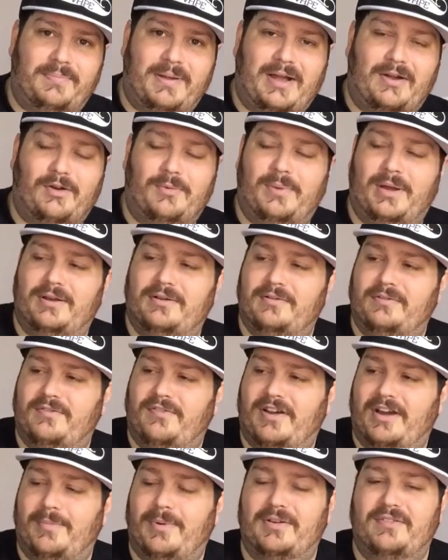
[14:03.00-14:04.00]
power button, the
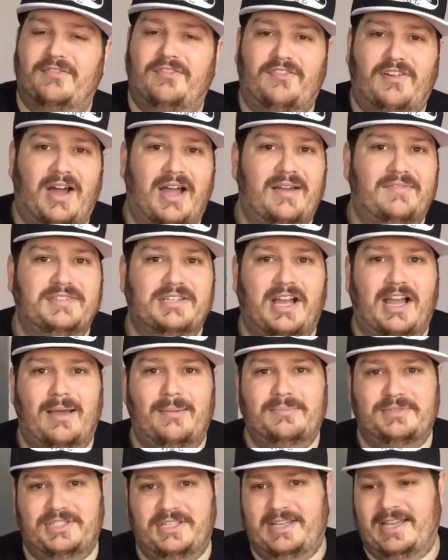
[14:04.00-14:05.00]
fire button five
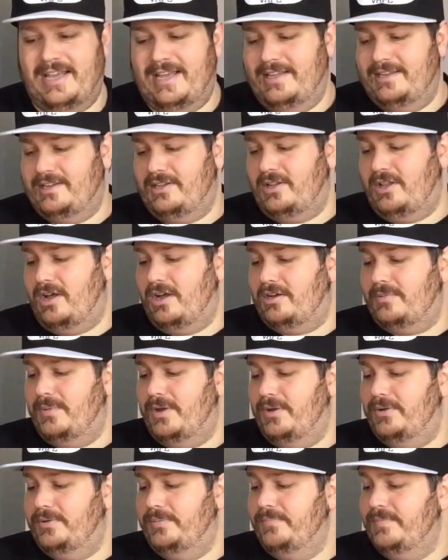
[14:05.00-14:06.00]
times to get into lock mode.
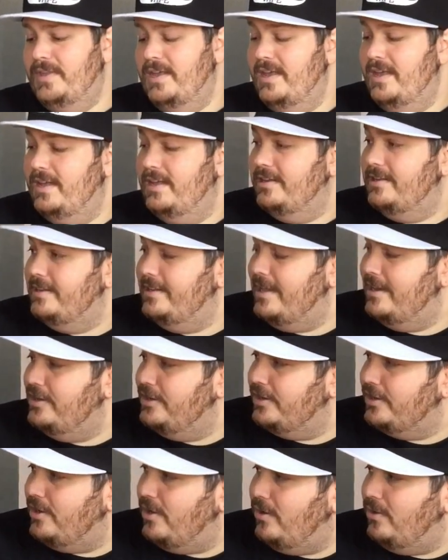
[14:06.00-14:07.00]
And then you're
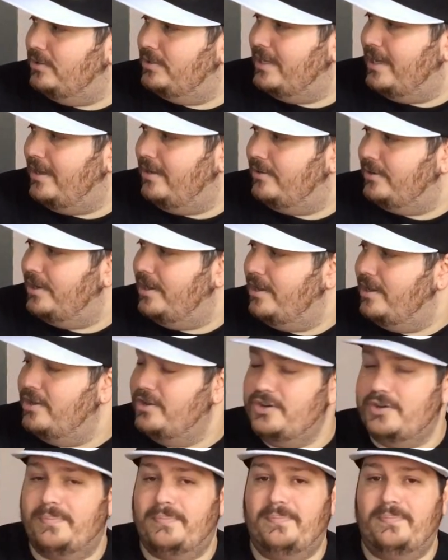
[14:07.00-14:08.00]
going to hold down
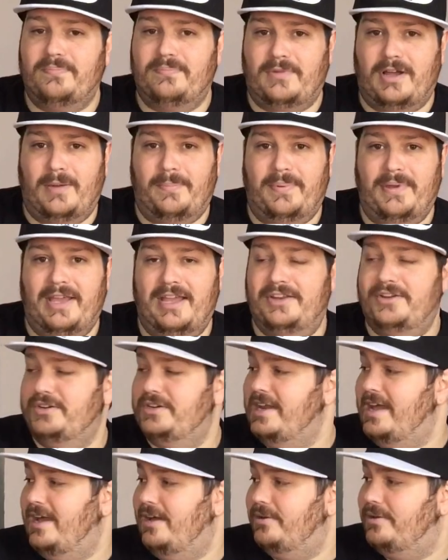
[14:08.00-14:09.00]
your up and your
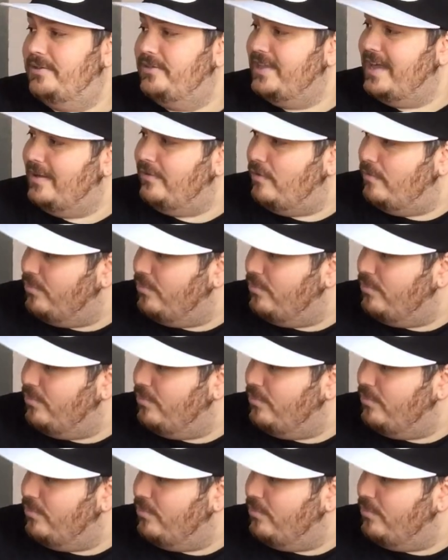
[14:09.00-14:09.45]
down. That will